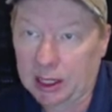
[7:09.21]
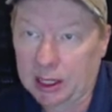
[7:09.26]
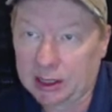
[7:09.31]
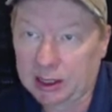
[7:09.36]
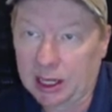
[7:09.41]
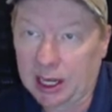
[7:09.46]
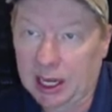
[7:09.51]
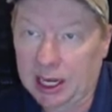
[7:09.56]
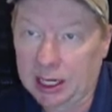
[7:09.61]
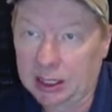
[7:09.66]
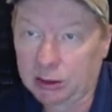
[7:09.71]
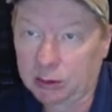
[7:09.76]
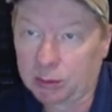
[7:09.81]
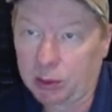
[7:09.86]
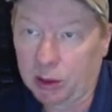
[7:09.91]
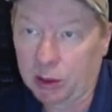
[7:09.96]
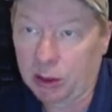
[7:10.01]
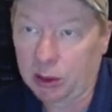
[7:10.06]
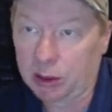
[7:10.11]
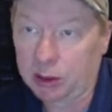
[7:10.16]
the highest
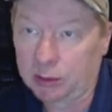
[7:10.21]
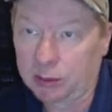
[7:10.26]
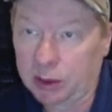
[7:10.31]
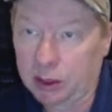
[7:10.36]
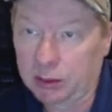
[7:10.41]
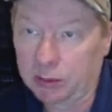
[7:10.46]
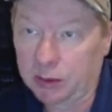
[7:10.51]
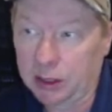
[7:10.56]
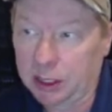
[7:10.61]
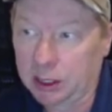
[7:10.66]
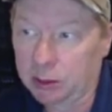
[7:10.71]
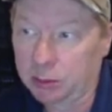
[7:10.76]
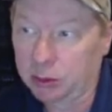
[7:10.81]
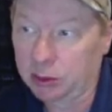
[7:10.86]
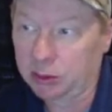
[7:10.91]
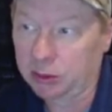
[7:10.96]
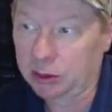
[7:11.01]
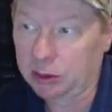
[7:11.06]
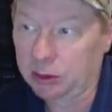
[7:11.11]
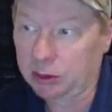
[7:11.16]
part of the available
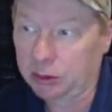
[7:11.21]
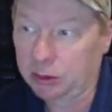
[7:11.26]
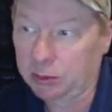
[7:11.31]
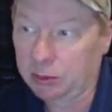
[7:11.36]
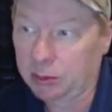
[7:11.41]
system.